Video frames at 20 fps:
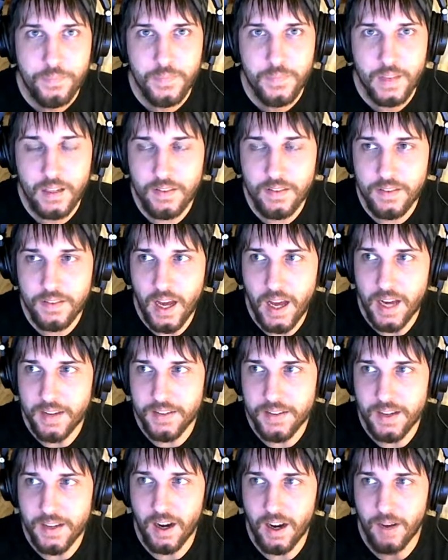that,
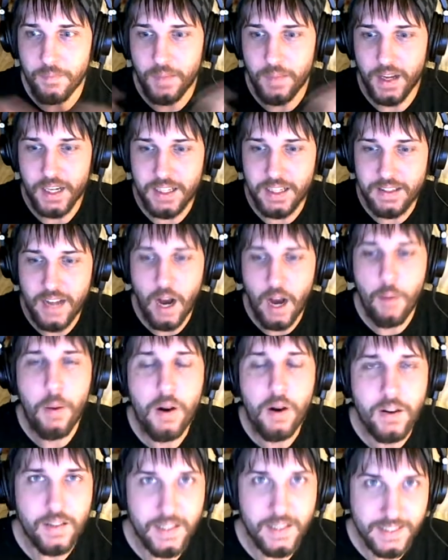that he's now a
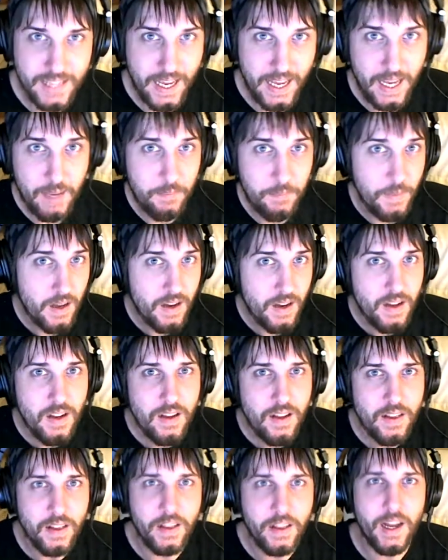part of this game,
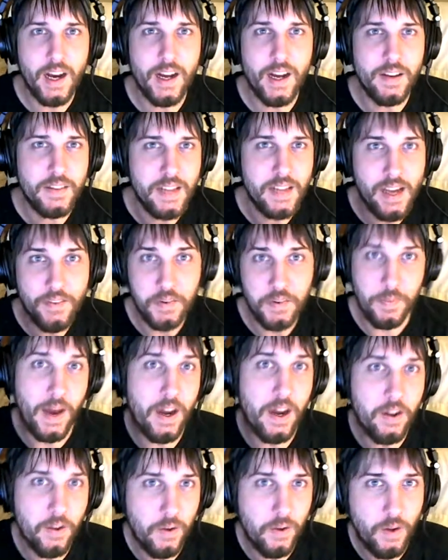that they have to
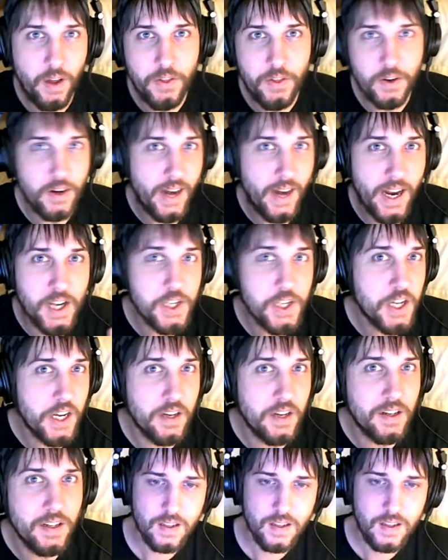battle other
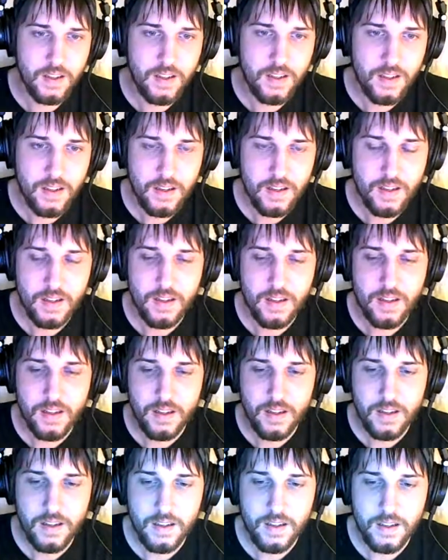handshakers.
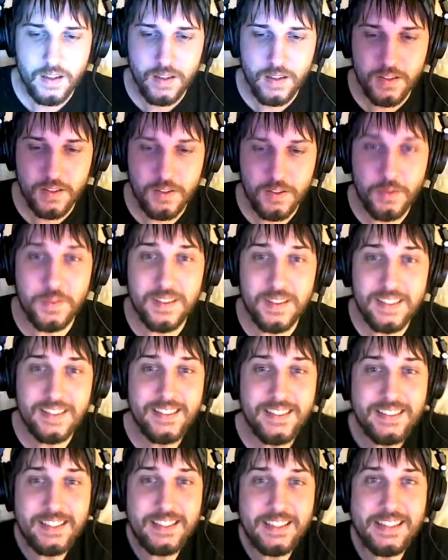So, this
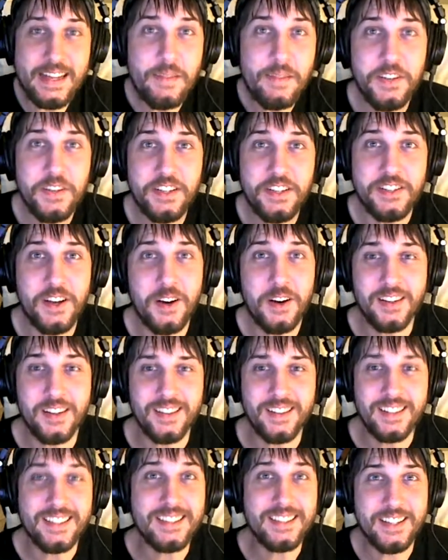is the theme
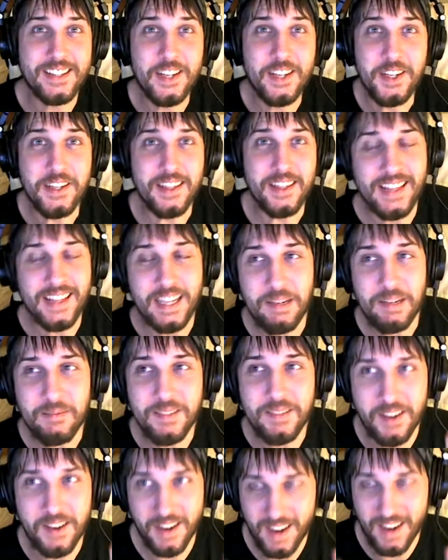design. This is the theme
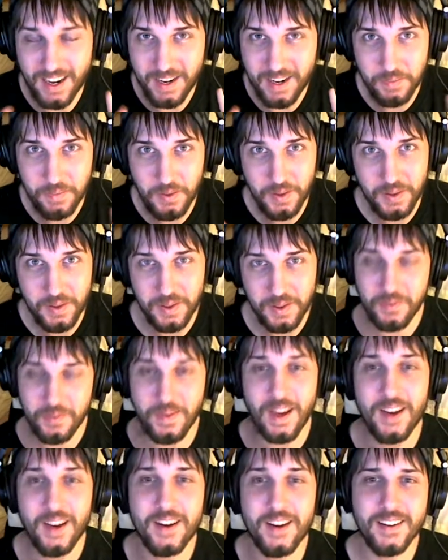song I completely
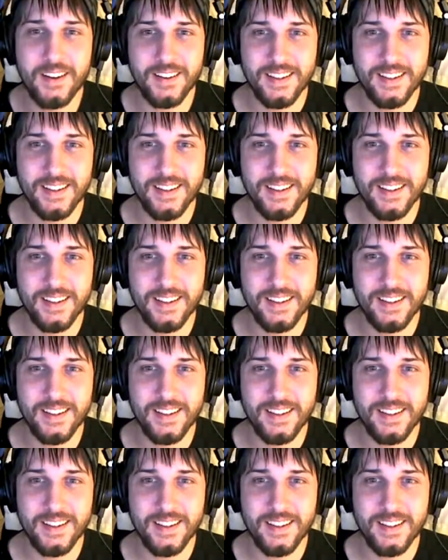found.